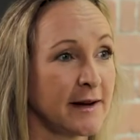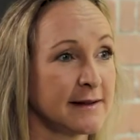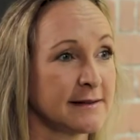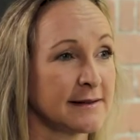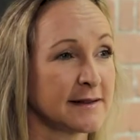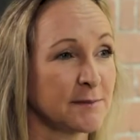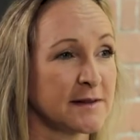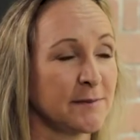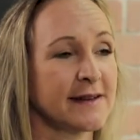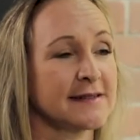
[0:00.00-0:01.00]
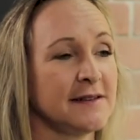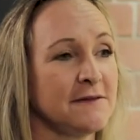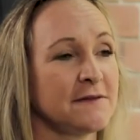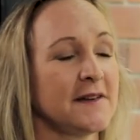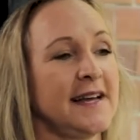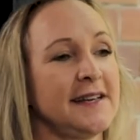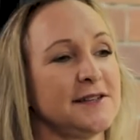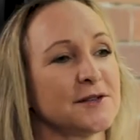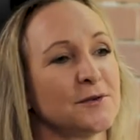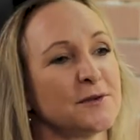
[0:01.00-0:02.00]
person's perspective,
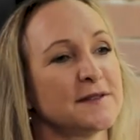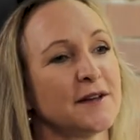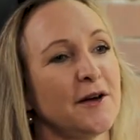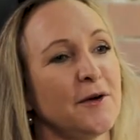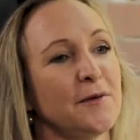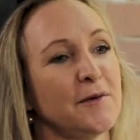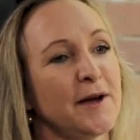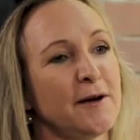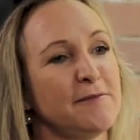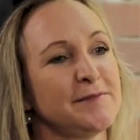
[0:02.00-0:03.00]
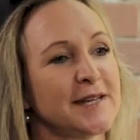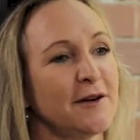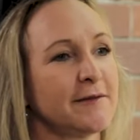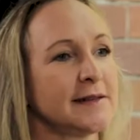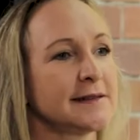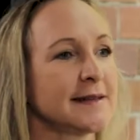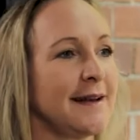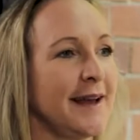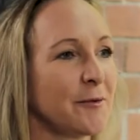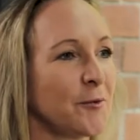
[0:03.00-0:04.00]
and also delve into
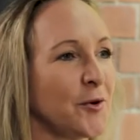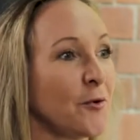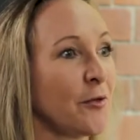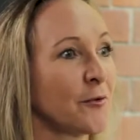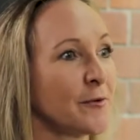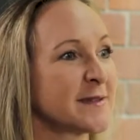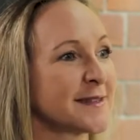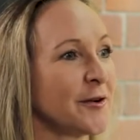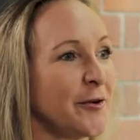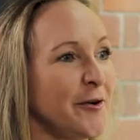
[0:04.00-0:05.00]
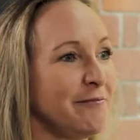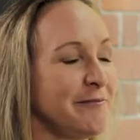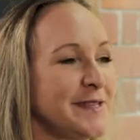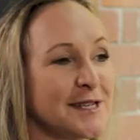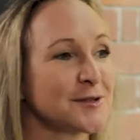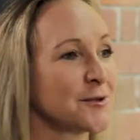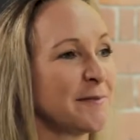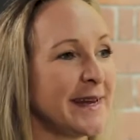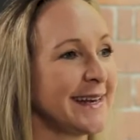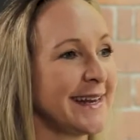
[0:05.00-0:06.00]
like what your thoughts on digital
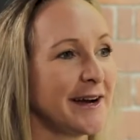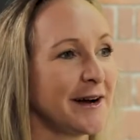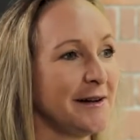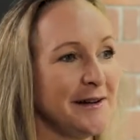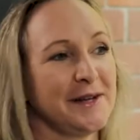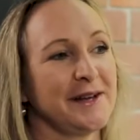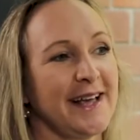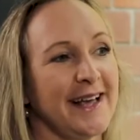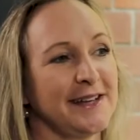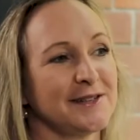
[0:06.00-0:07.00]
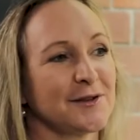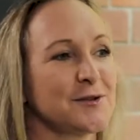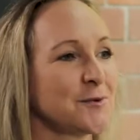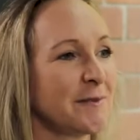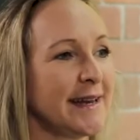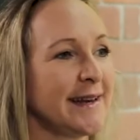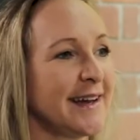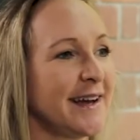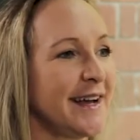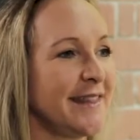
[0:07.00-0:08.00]
media and social
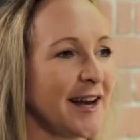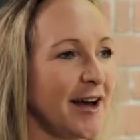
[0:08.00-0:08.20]
media and the